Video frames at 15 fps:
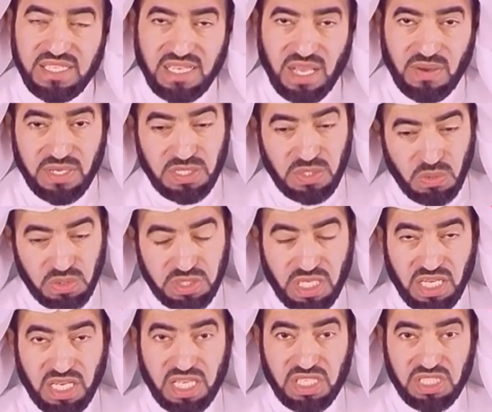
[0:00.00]
Now a new
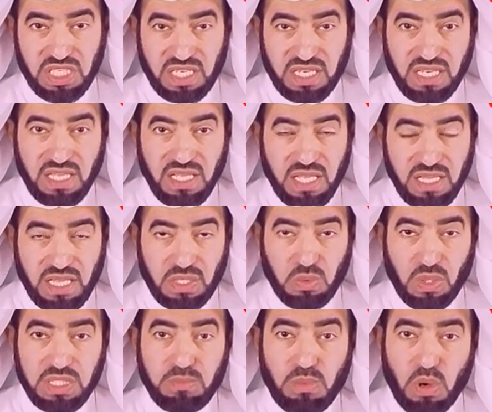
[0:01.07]
generation that
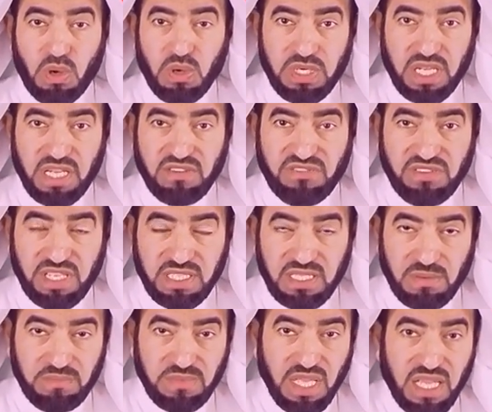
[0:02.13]
was born in
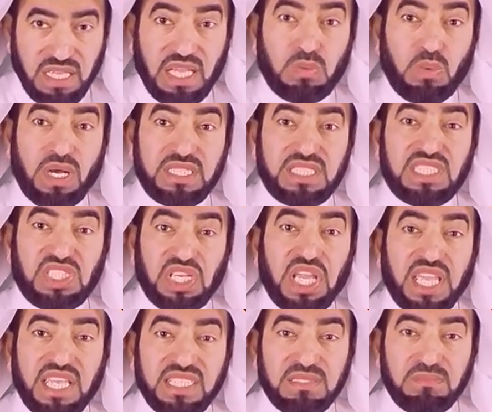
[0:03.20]
freedom, that was
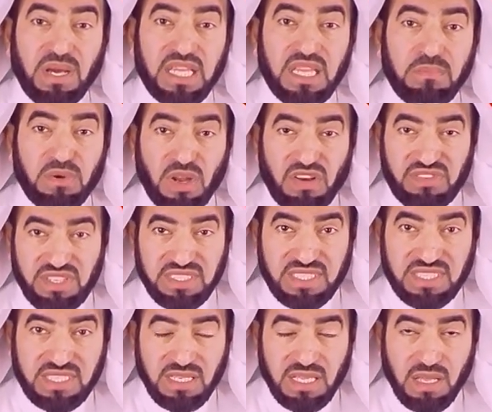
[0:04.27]
trained by the
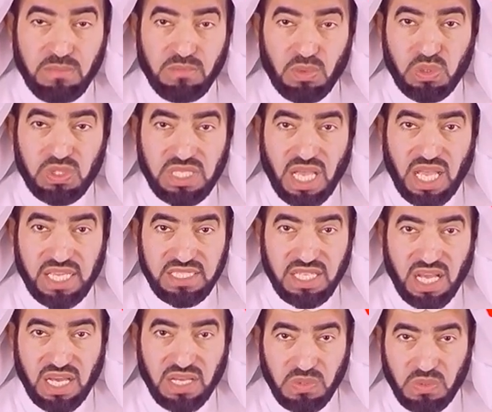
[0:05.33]
prophets, Musa and
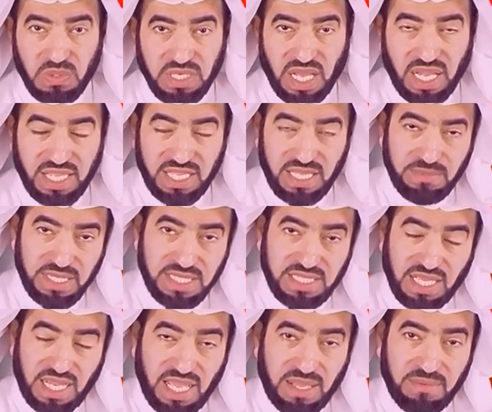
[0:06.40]
Harun alayhim
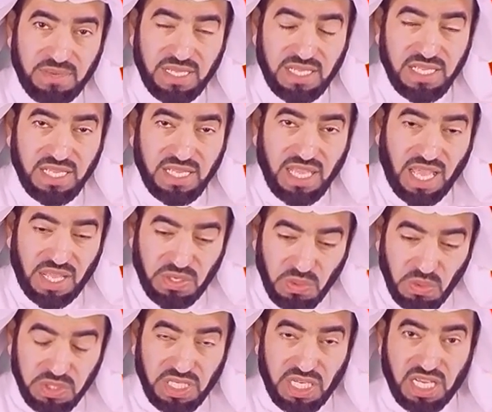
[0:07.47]
salam, a
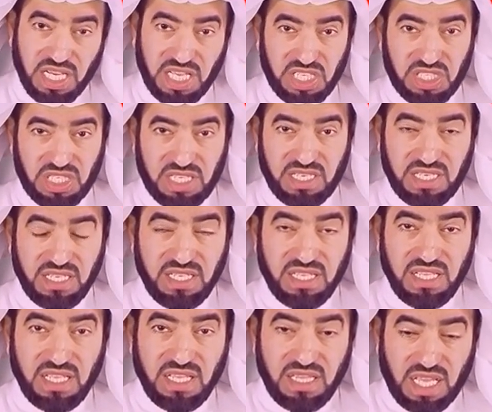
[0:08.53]
new generation
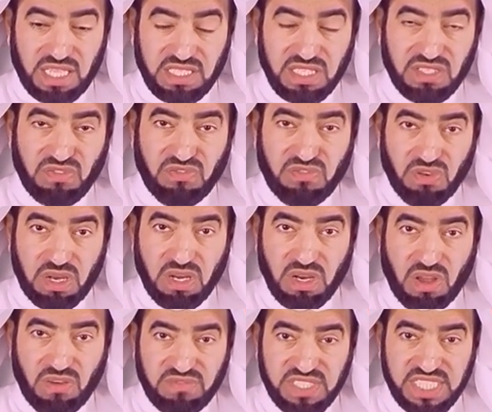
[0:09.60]
that is full
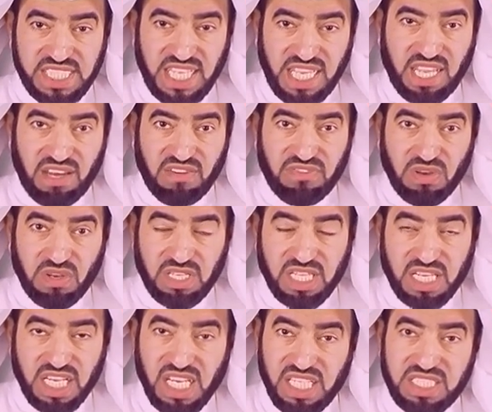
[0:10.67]
of zeal for the
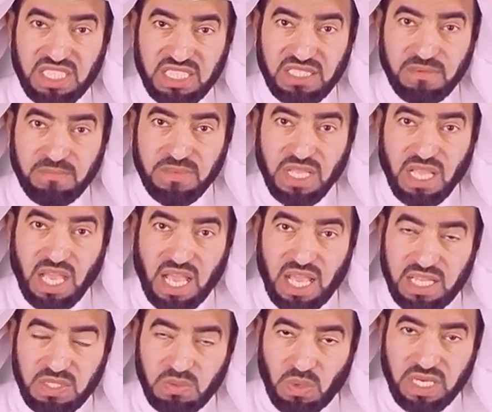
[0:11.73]
religion
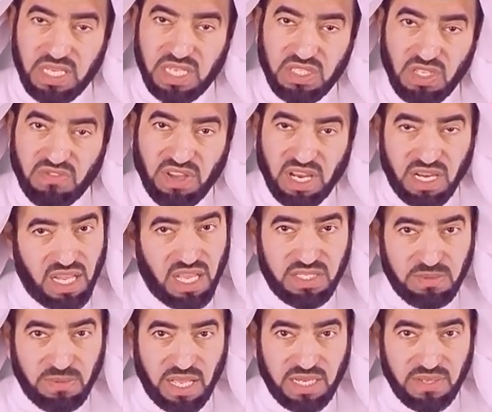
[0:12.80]
and oneness of Allah
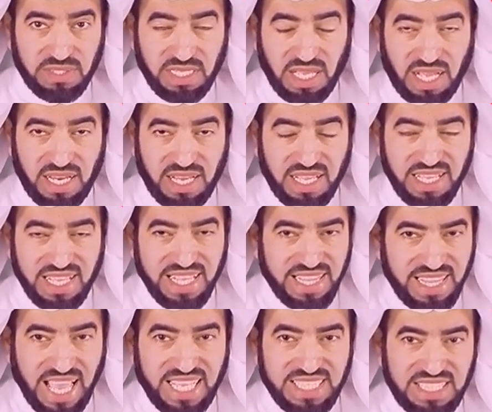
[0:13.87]
Subhanahu Wa Taala.
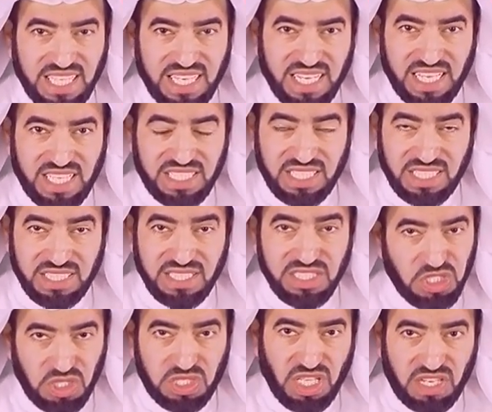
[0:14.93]
That generation
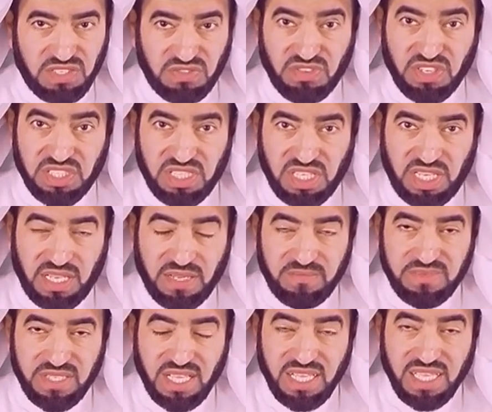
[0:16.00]
deserves victory.
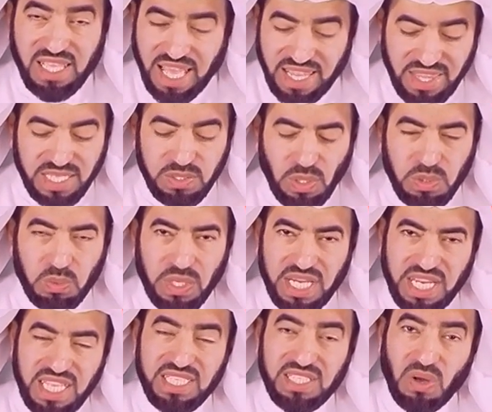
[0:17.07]
And that's what we
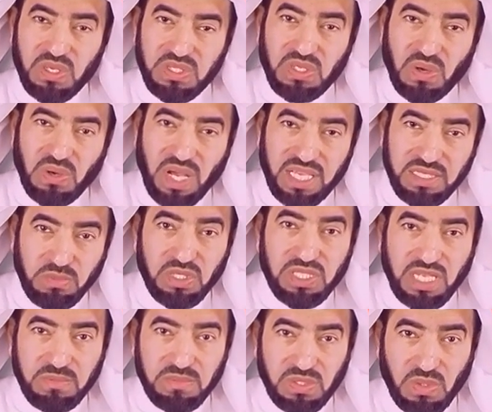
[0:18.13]
need also as
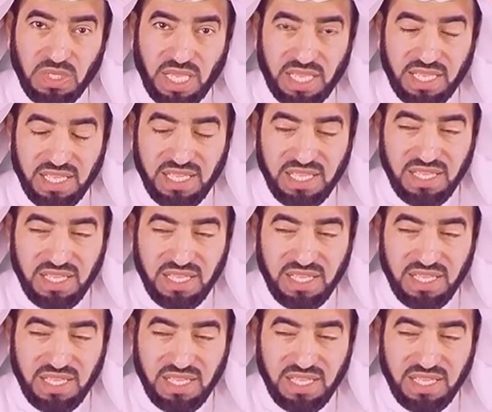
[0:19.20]
Muslims today.